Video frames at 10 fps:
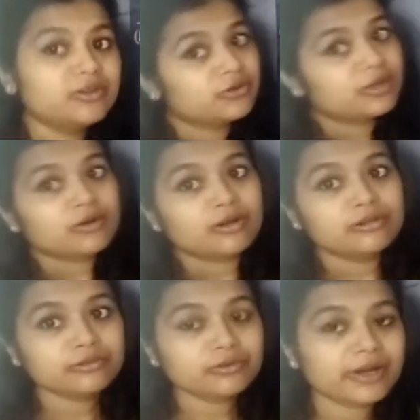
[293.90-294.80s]
You can
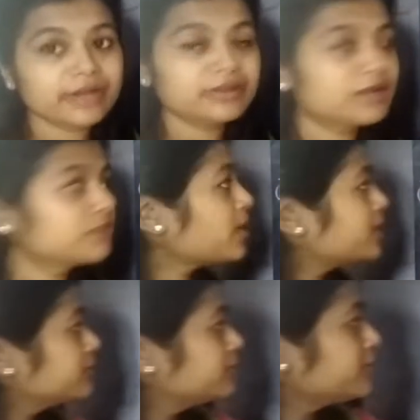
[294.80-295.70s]
also write down
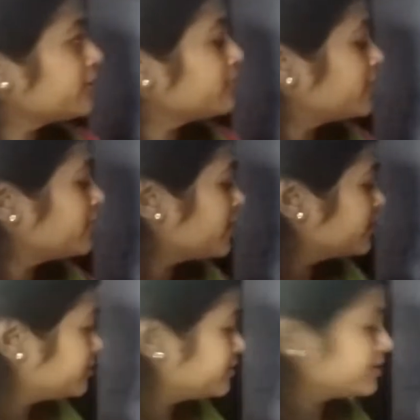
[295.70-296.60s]
another number
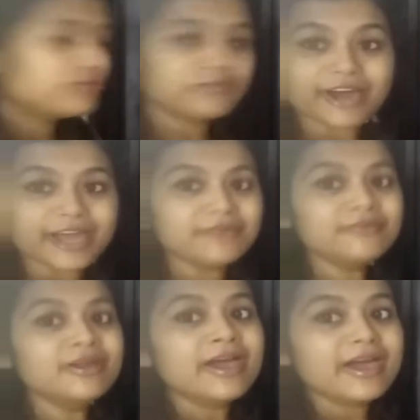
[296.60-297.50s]
other than 5,
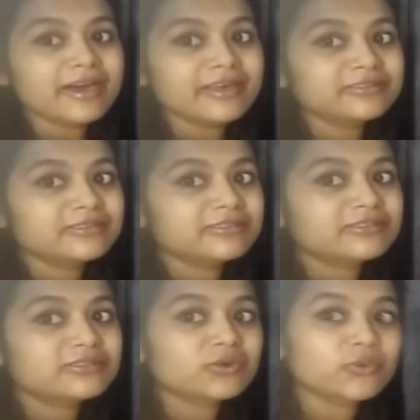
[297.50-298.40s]
as this
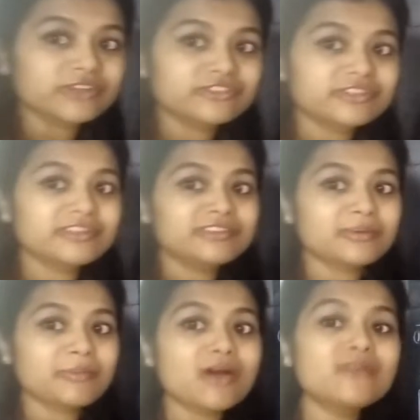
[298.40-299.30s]
is the question is
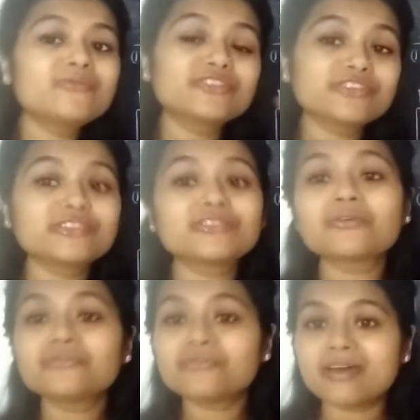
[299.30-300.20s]
about which is
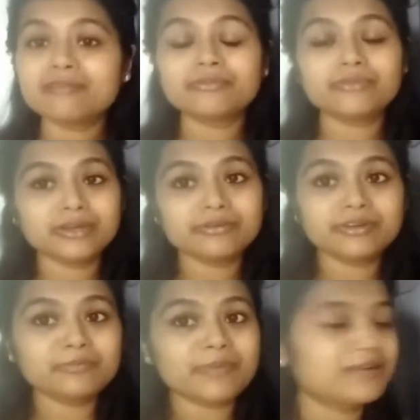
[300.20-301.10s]
your
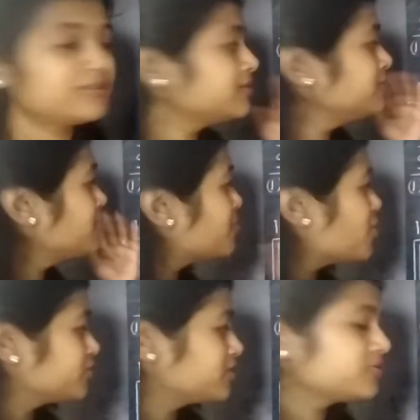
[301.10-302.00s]
favorite pattern
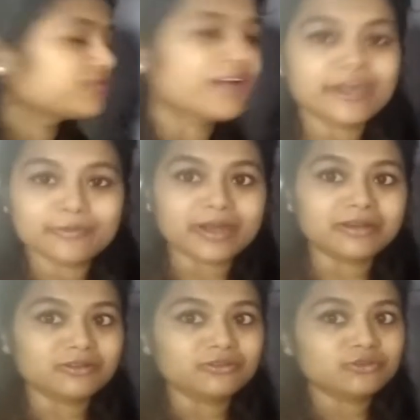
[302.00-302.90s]
among these 5 patterns.